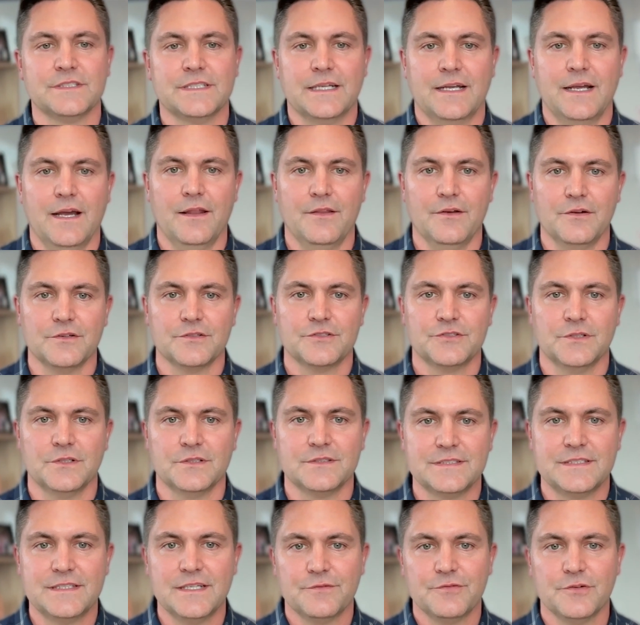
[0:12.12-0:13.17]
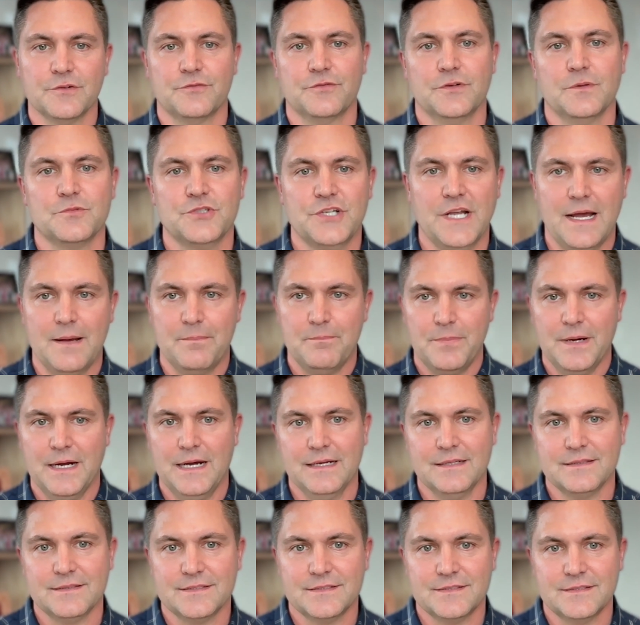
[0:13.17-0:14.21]
together. So it's different from
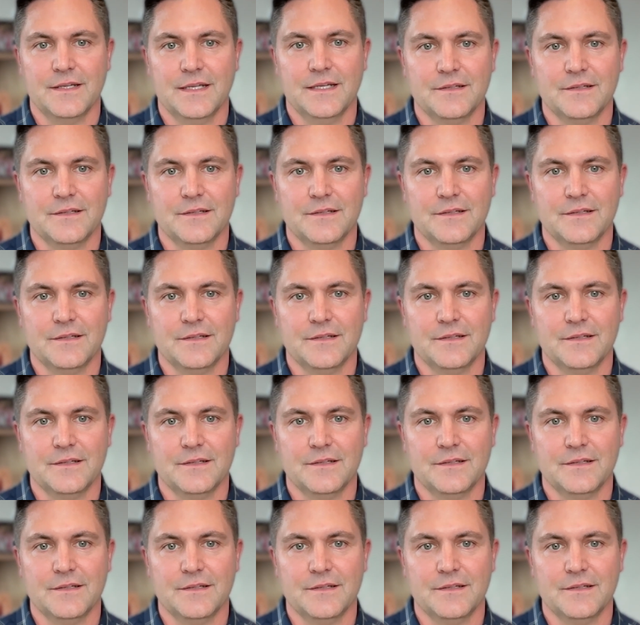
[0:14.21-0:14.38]
chatbots